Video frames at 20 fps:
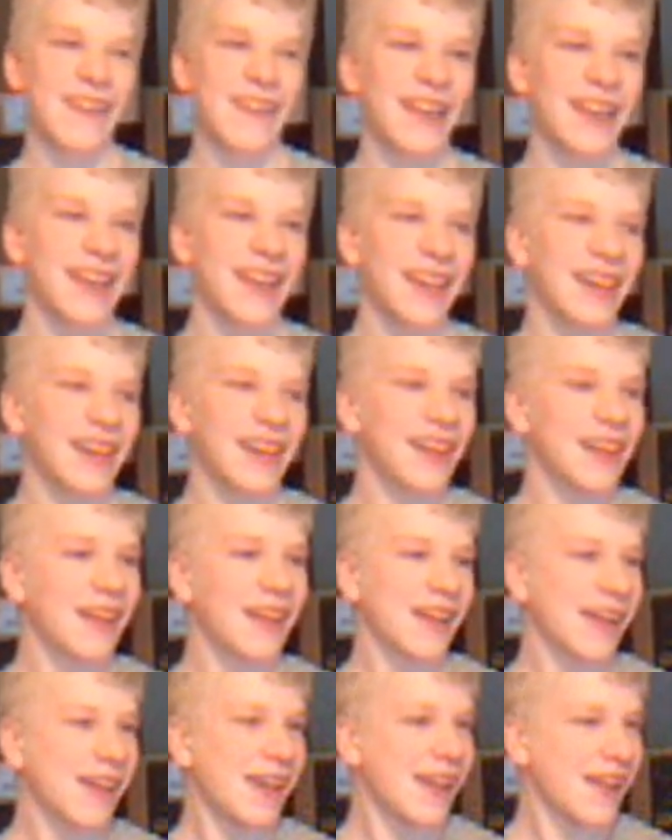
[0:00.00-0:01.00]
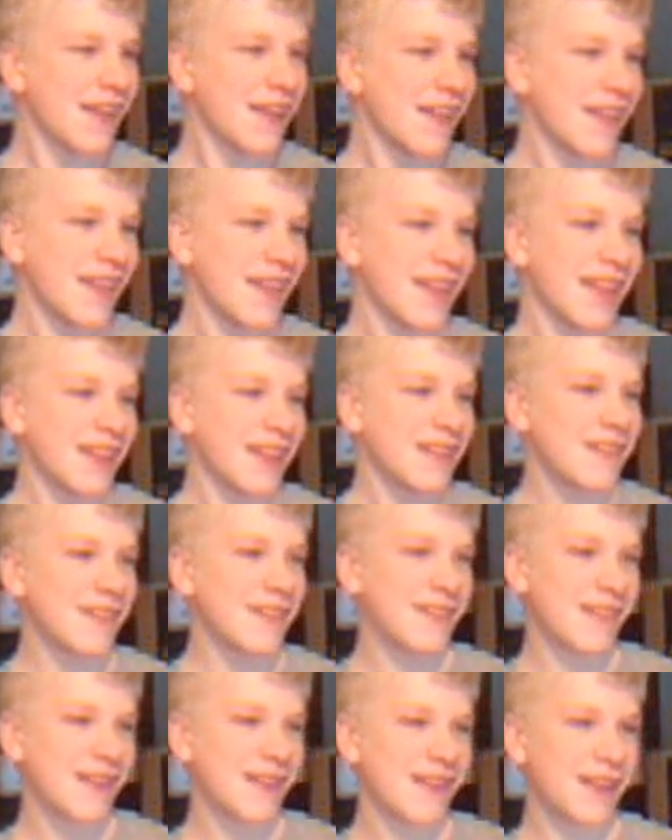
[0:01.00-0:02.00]

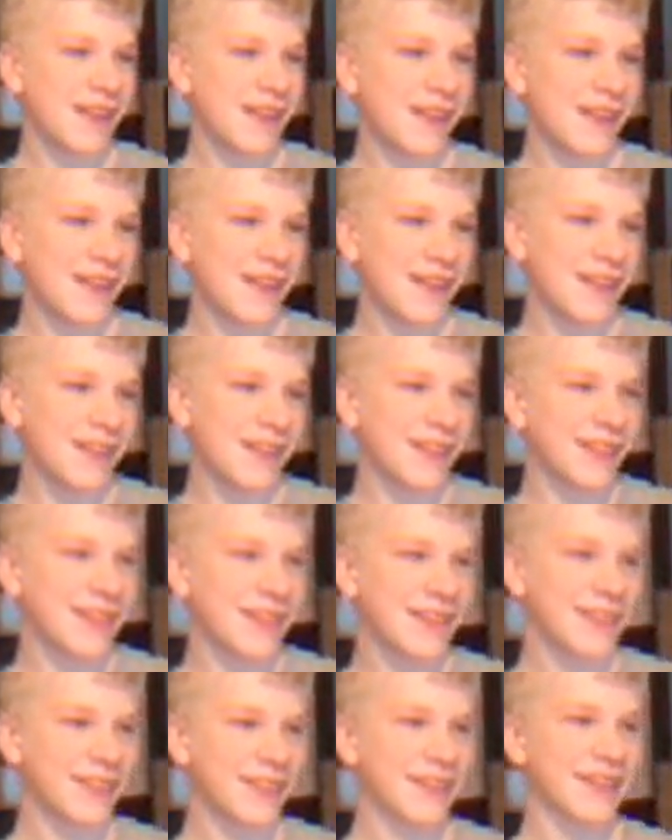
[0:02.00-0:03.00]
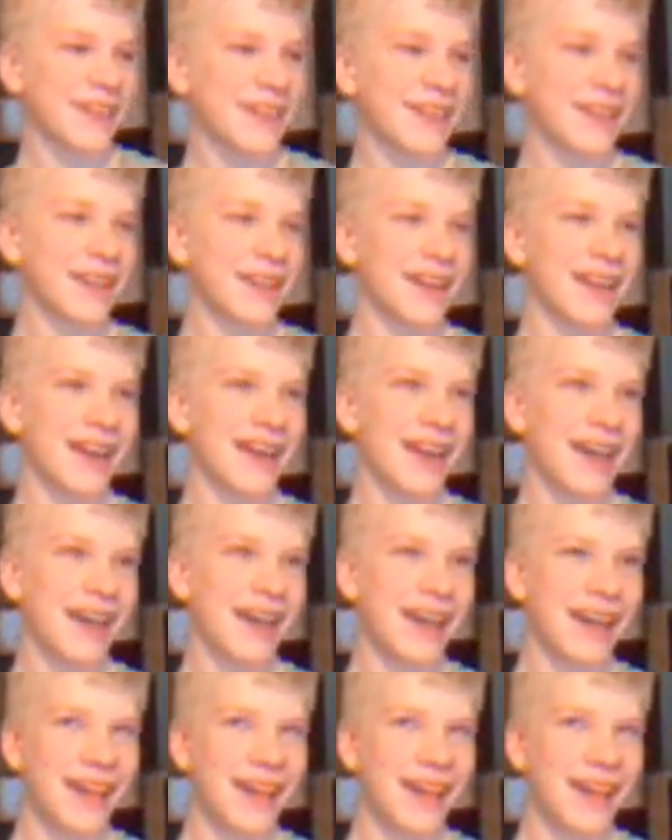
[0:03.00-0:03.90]
Nothing is said.